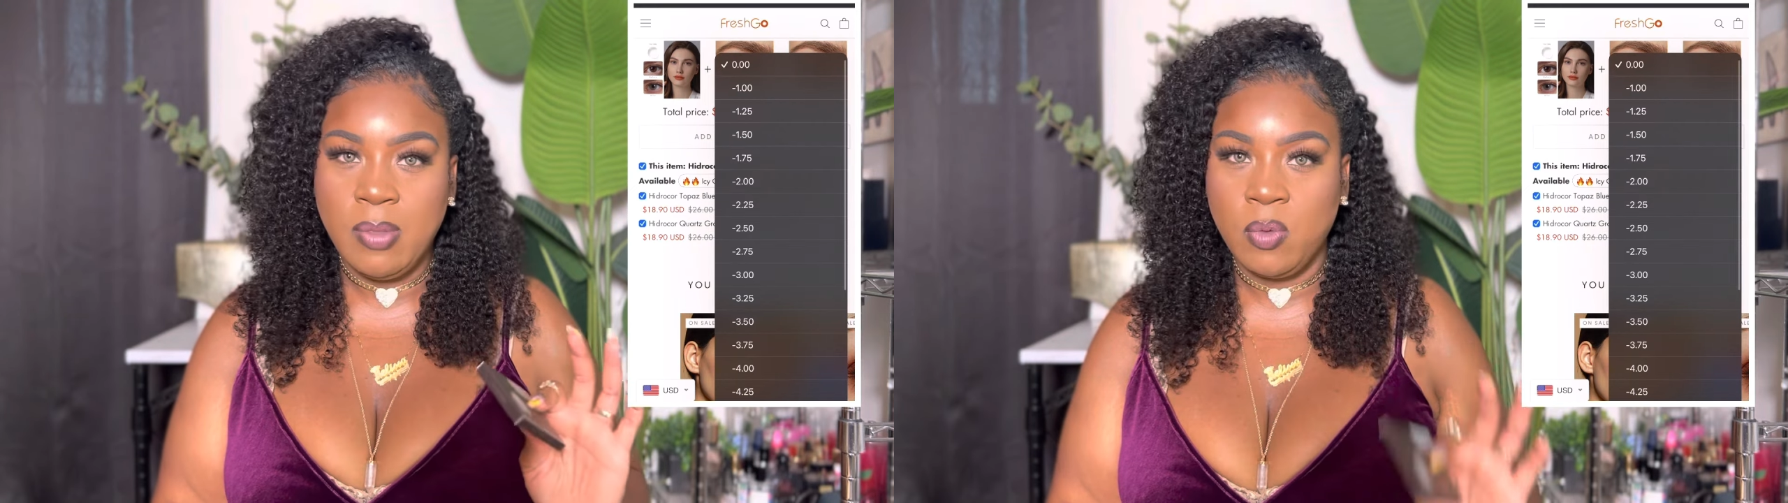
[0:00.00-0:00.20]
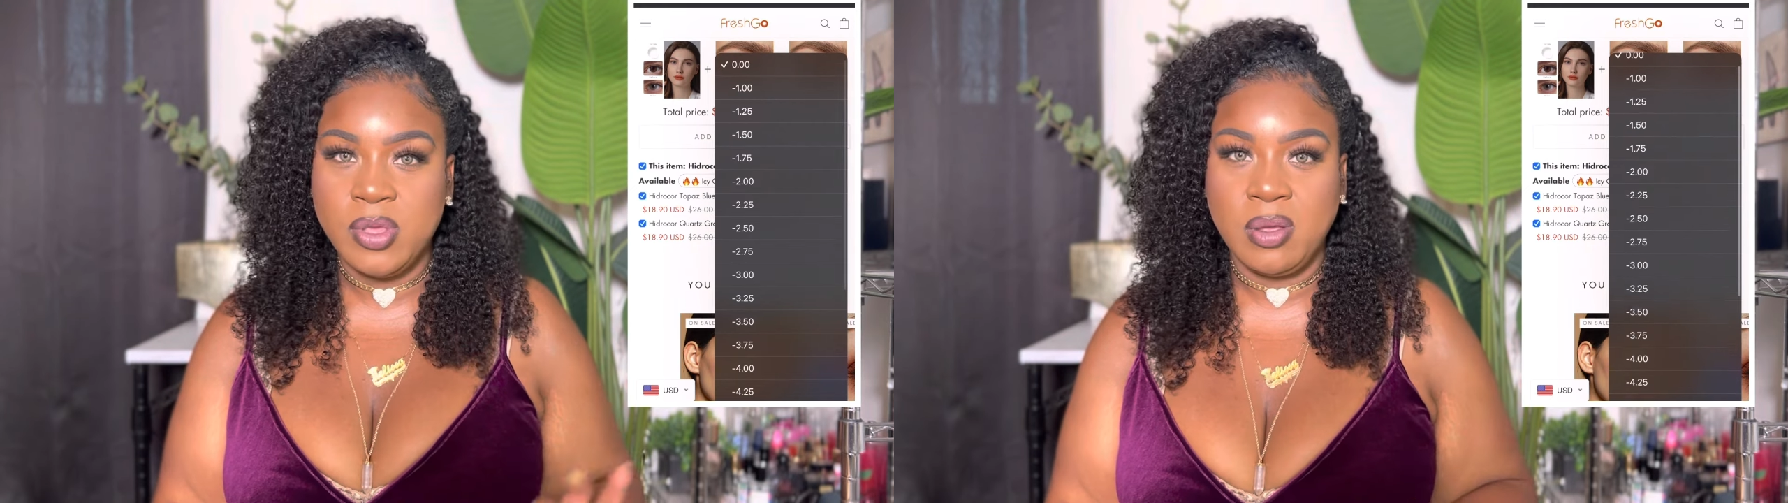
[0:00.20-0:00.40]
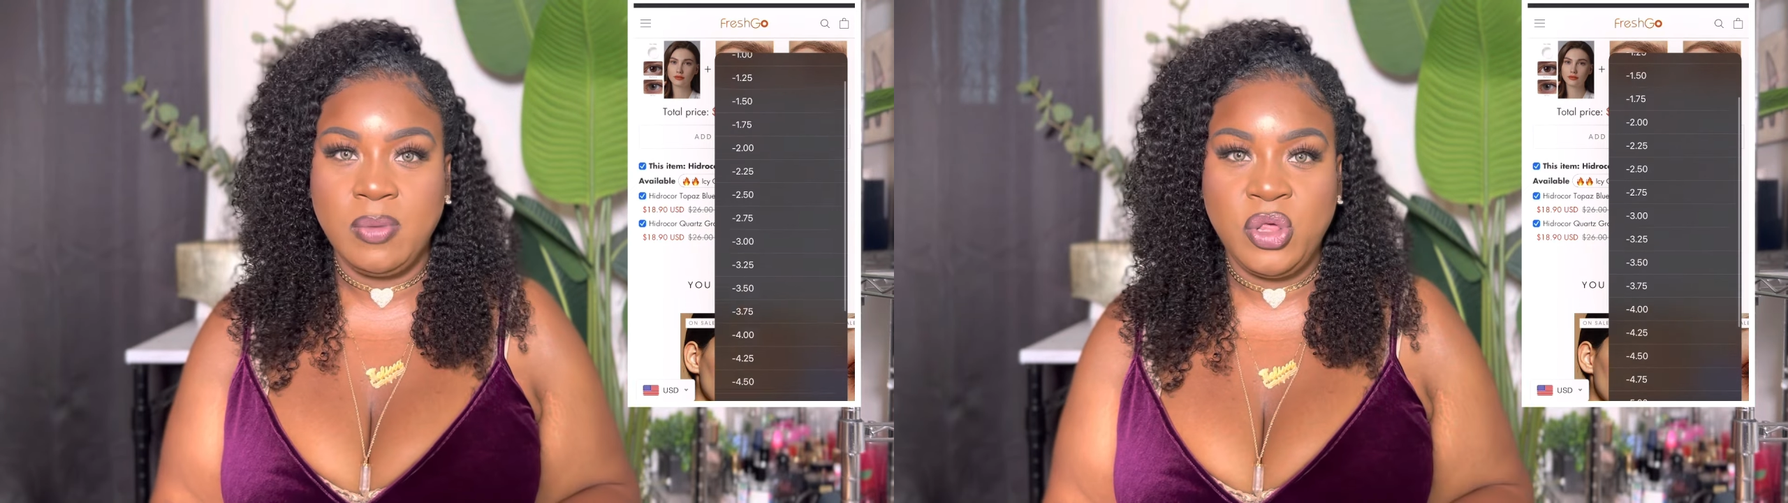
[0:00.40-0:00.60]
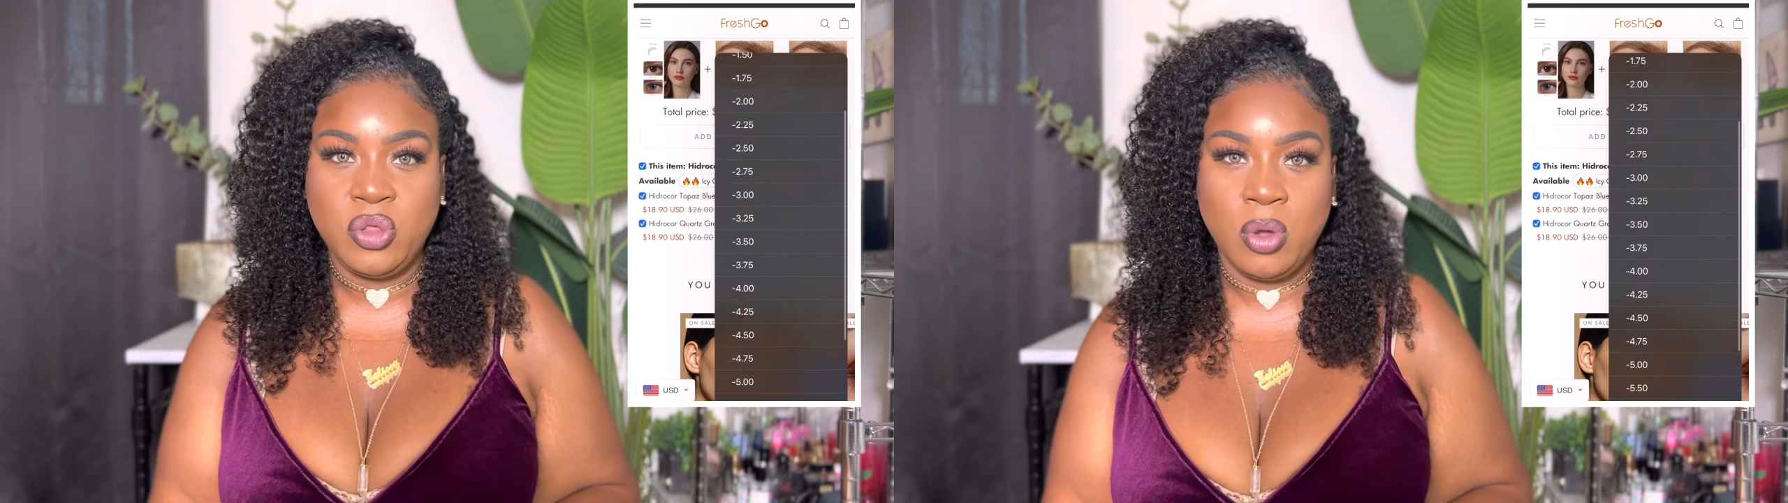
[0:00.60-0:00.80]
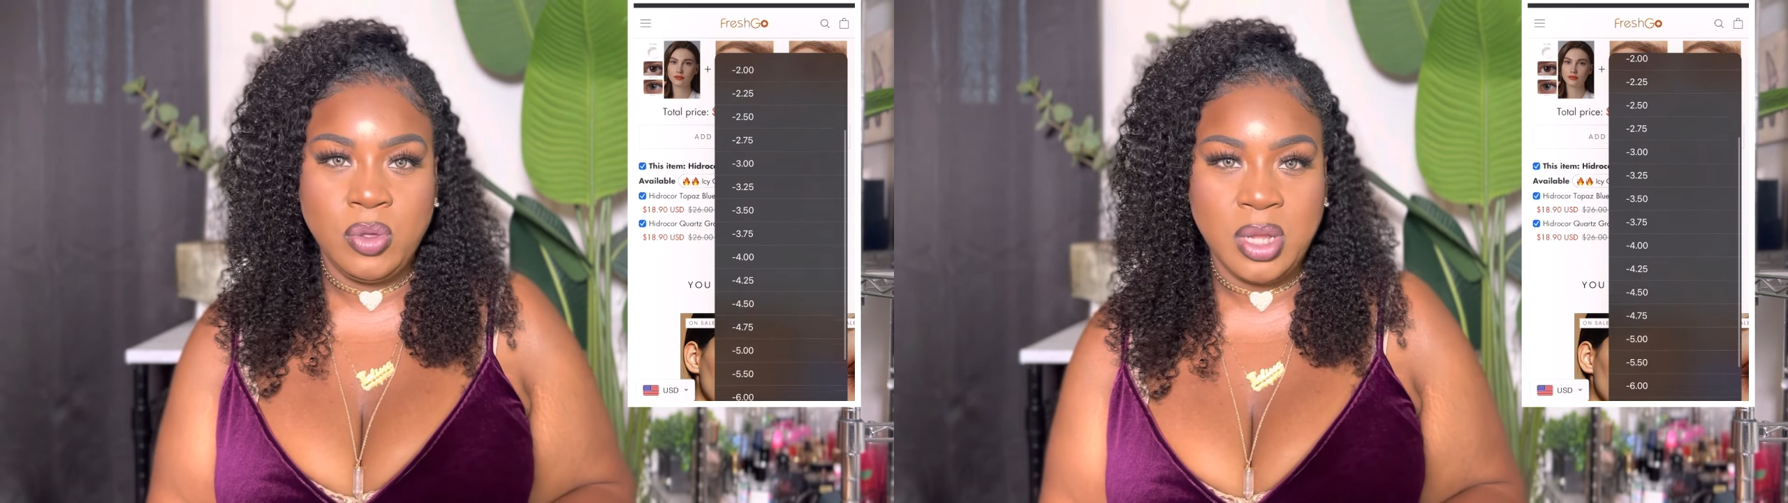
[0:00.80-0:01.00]
the ones I'm going to be
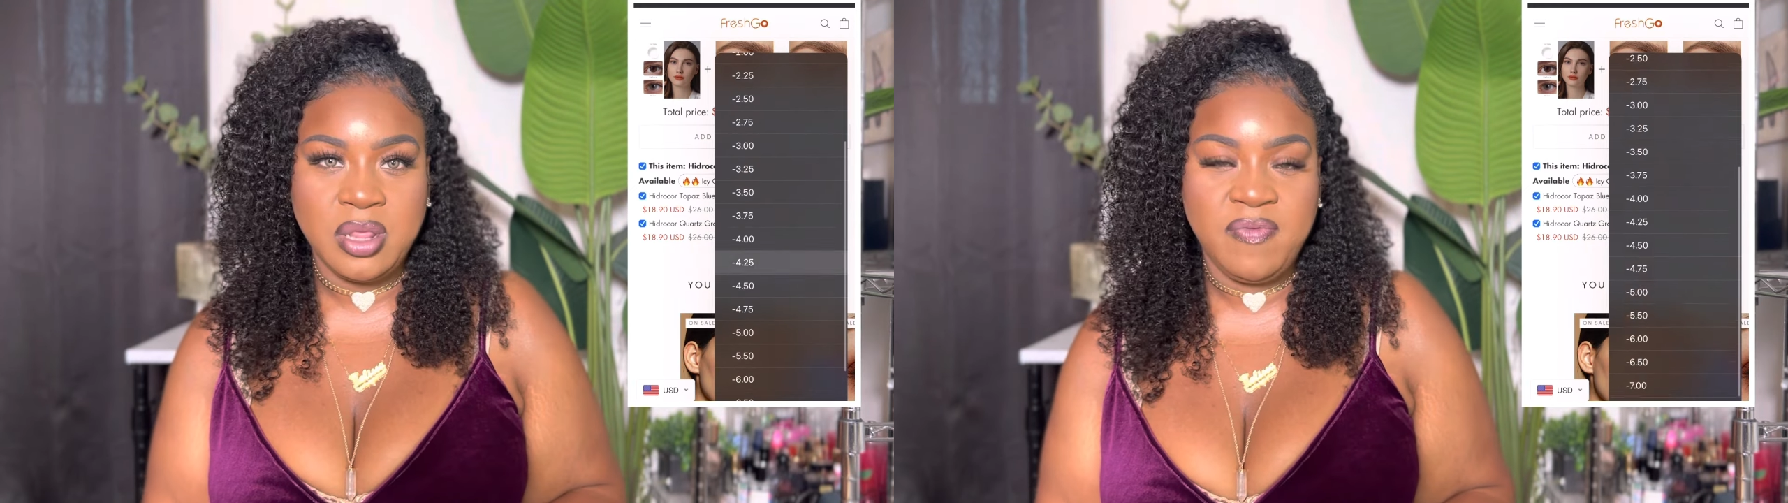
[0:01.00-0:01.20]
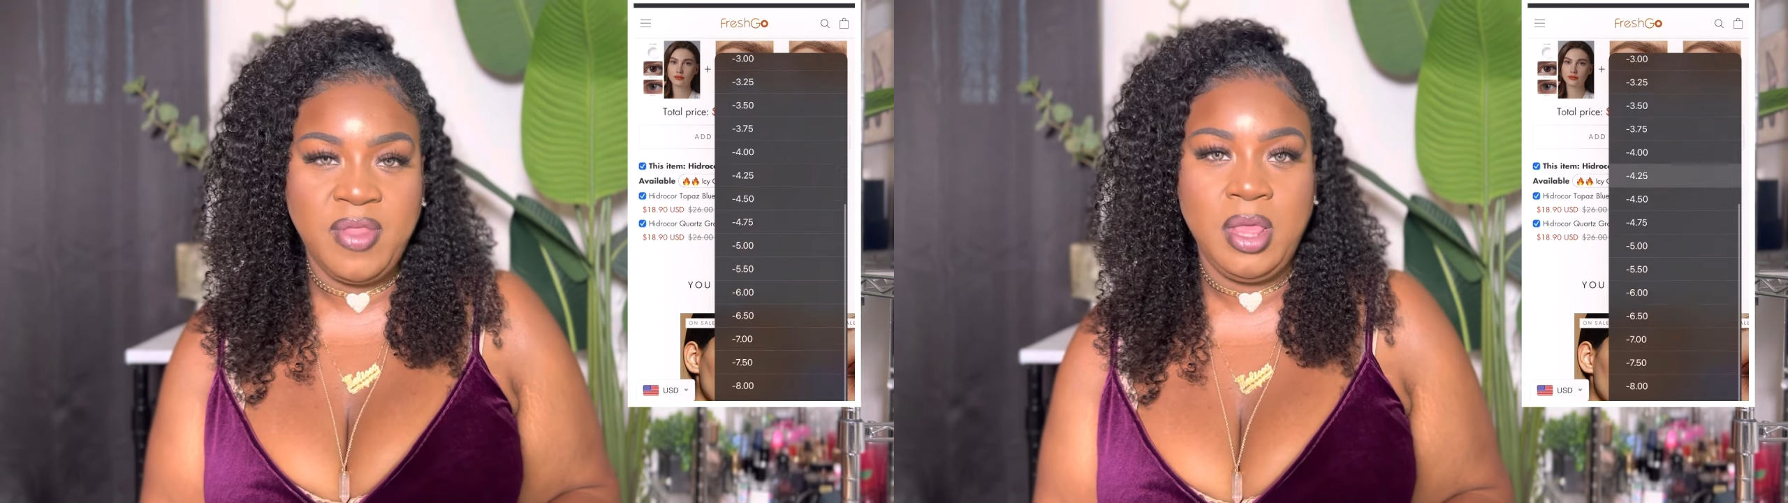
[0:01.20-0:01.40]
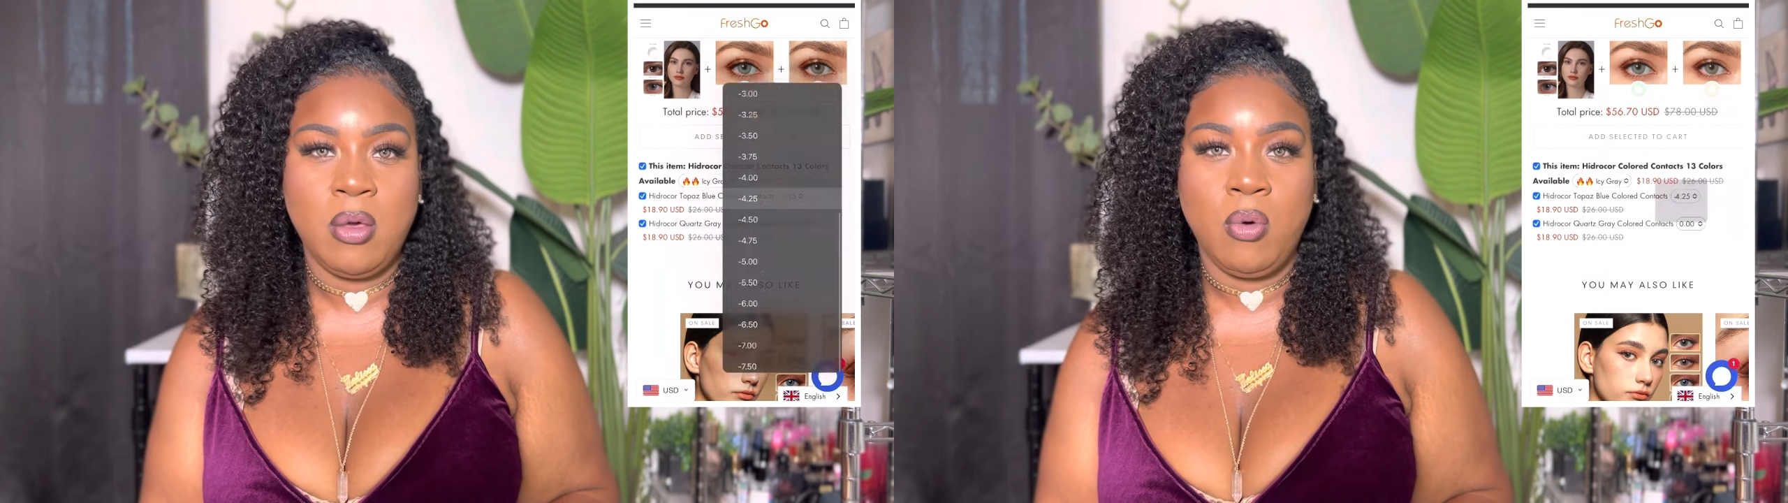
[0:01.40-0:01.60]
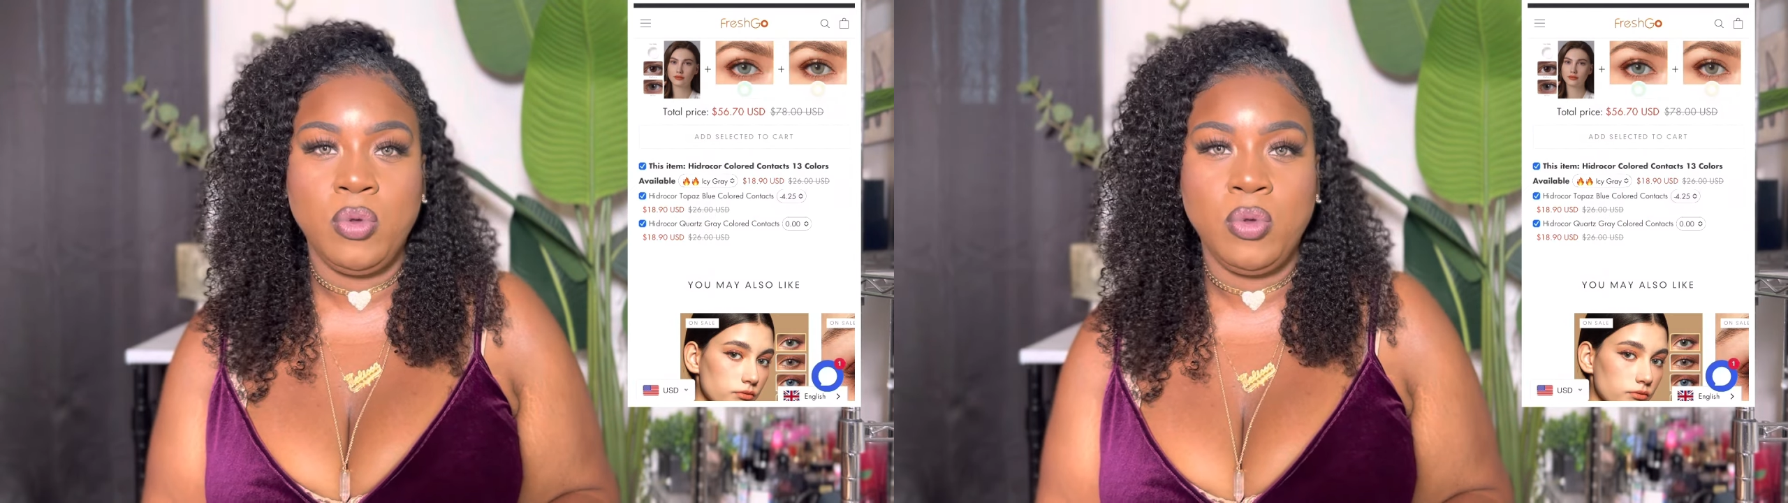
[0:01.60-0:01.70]
showing you in this video,